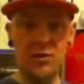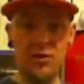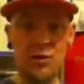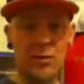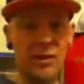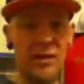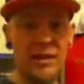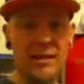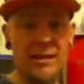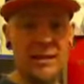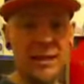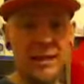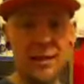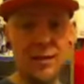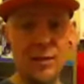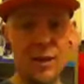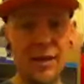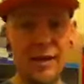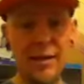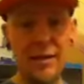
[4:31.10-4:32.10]
Super
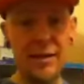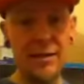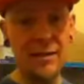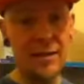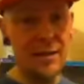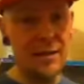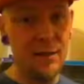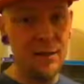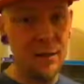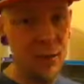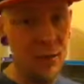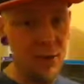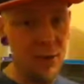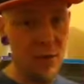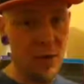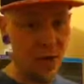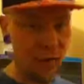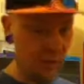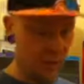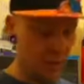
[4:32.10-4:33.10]
Nintendo out and the N64 at the
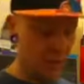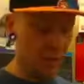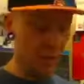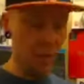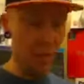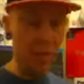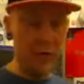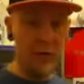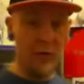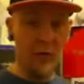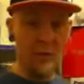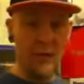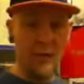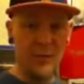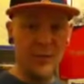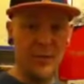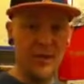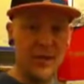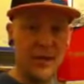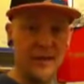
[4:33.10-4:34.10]
moment, so I'm going through
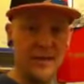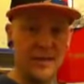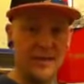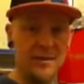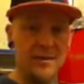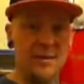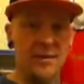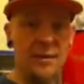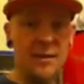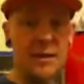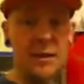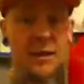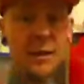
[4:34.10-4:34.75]
them phases.